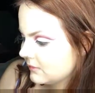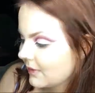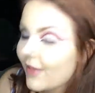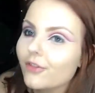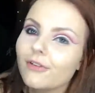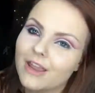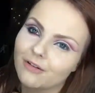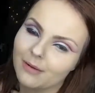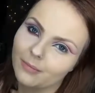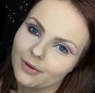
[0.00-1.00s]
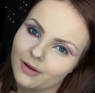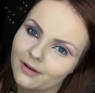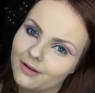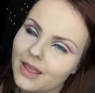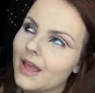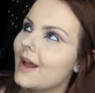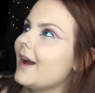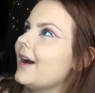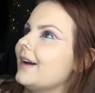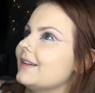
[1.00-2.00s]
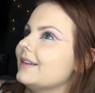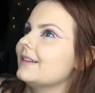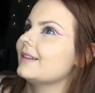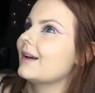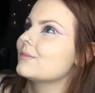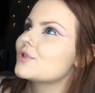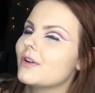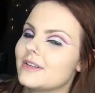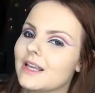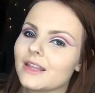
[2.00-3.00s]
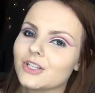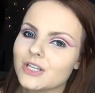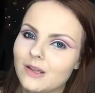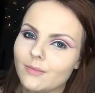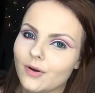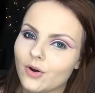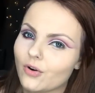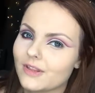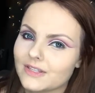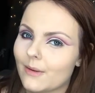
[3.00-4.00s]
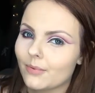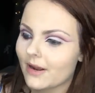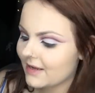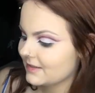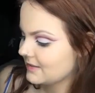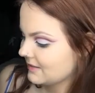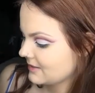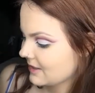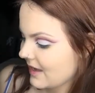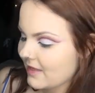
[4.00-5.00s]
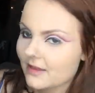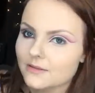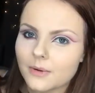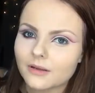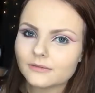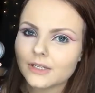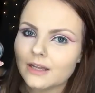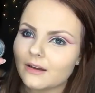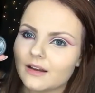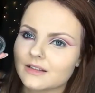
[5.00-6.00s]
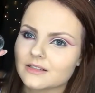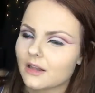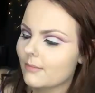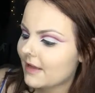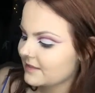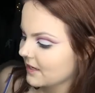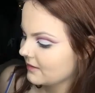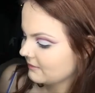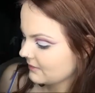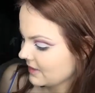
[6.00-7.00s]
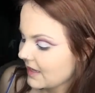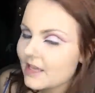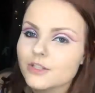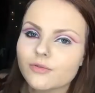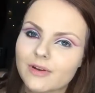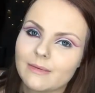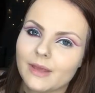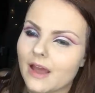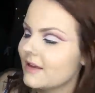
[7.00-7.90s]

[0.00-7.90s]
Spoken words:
a 3 gram pot, and I'm sure it's either cheaper or the same price to get this one, and it's a lot better. It's creamier,